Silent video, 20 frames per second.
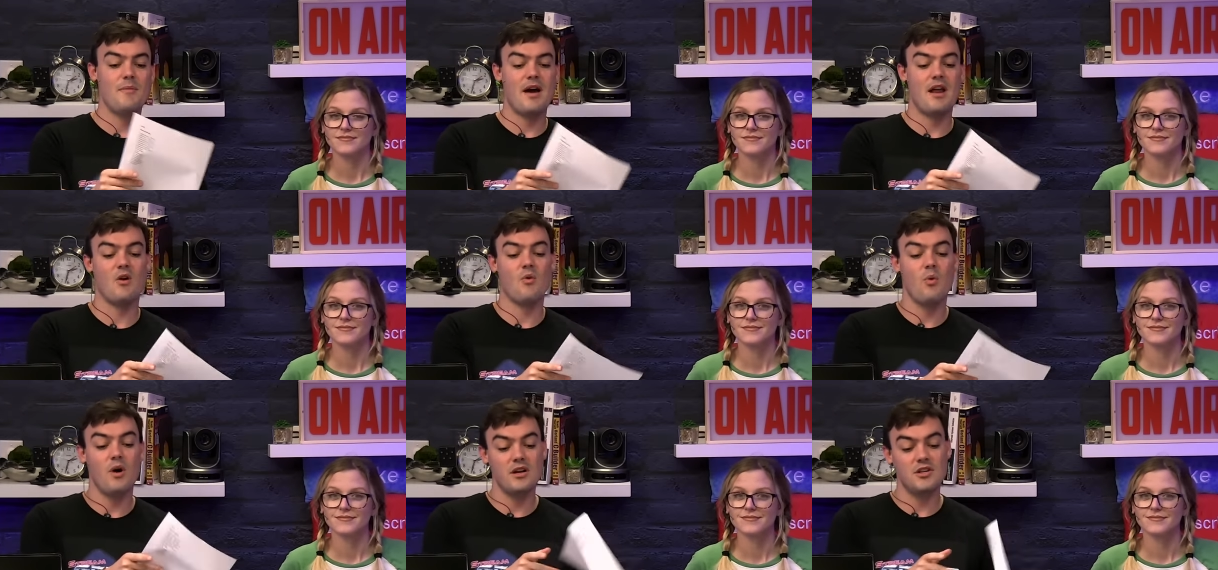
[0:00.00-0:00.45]
Speaker 1: no
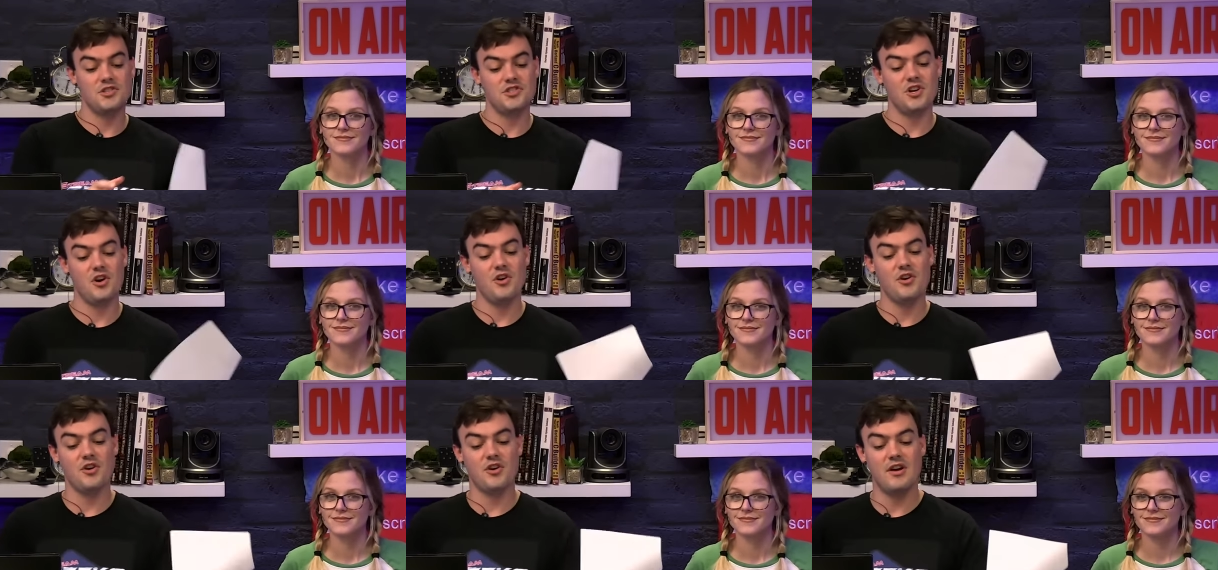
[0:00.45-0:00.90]
matter what
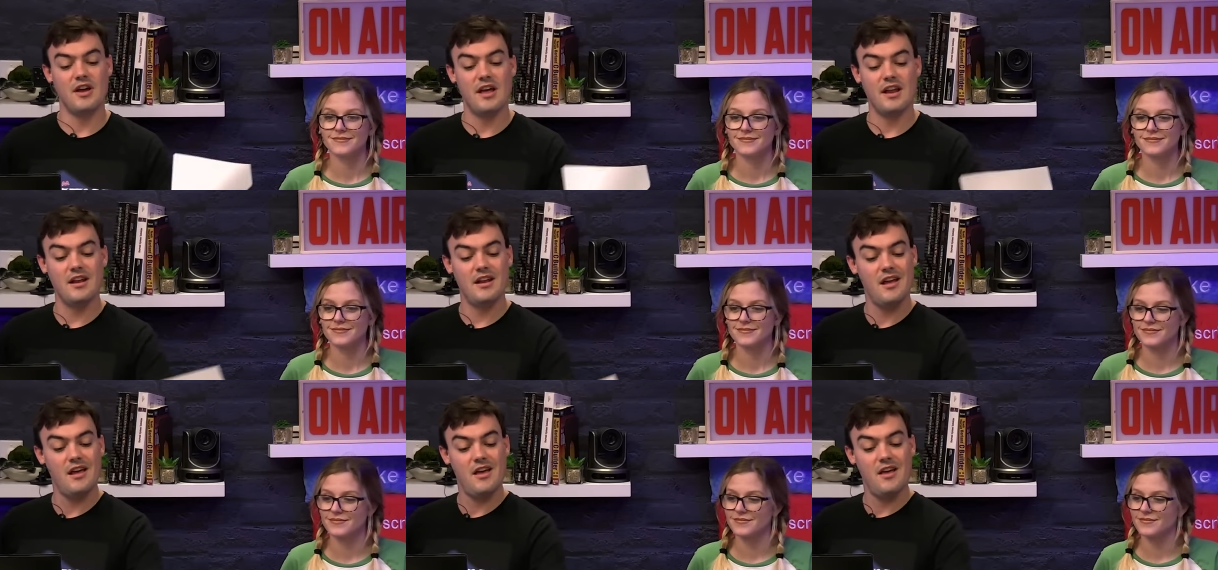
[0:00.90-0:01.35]
show you're
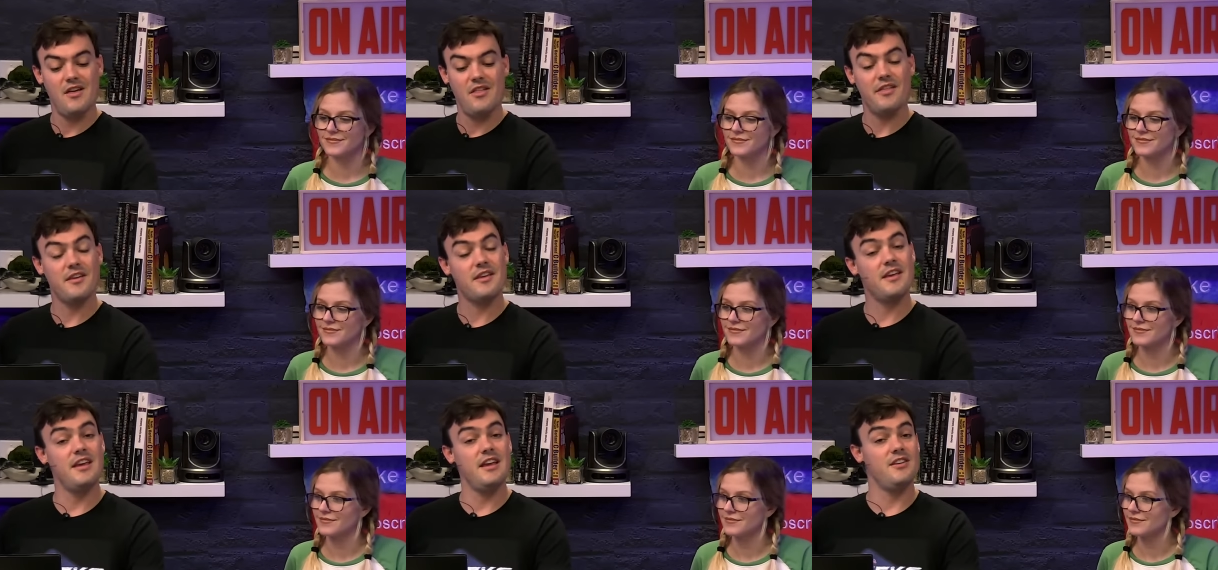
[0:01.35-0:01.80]
in,
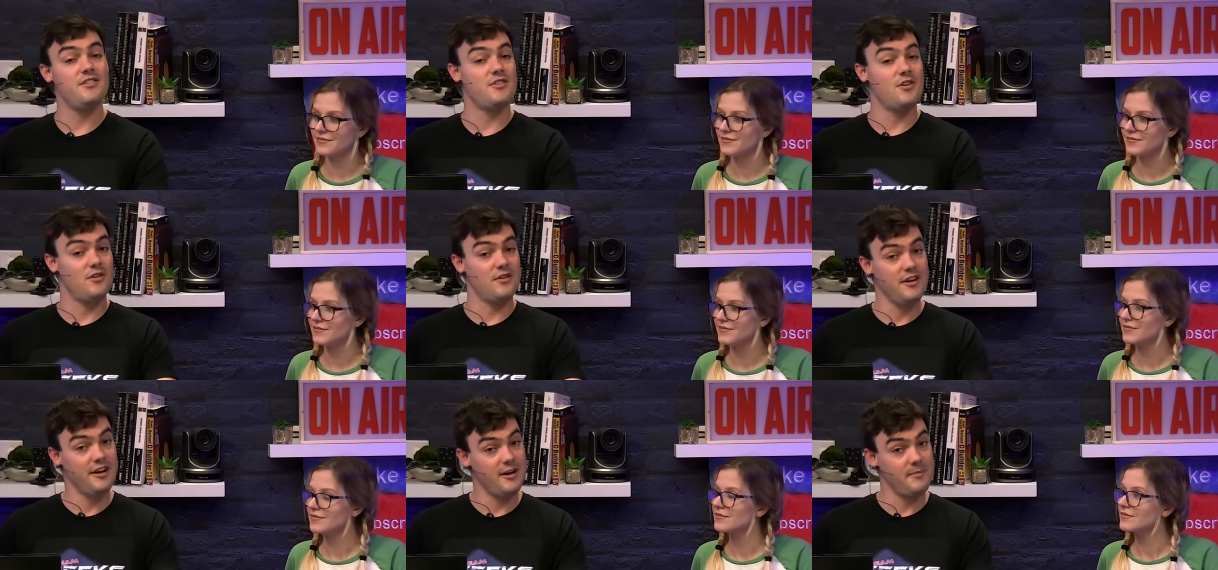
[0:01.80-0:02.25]
the keys
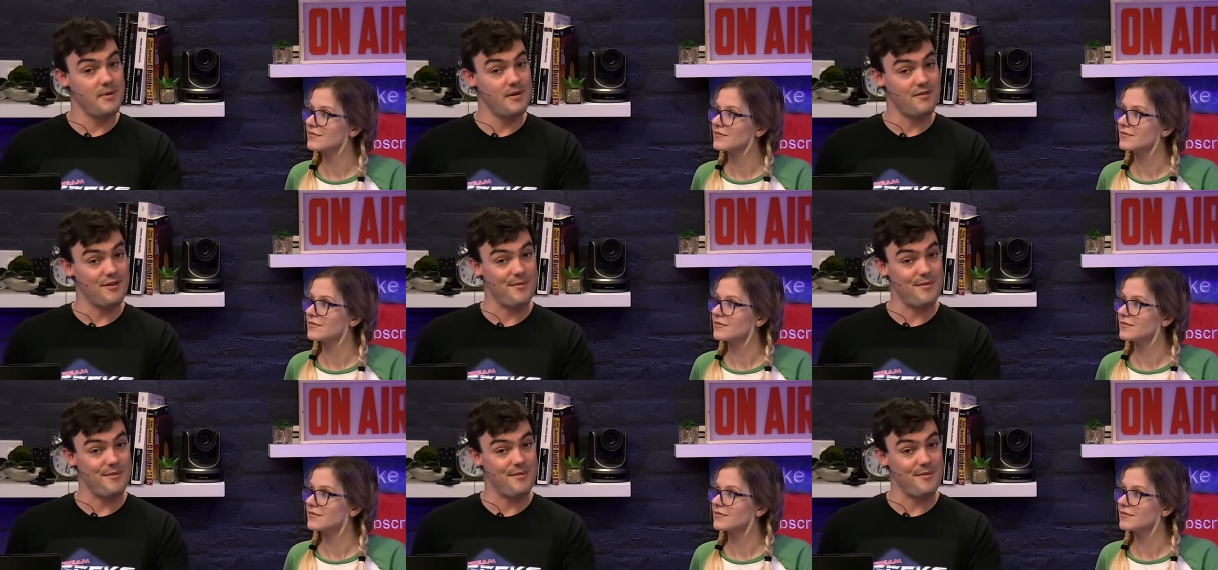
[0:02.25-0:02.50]
don't need to be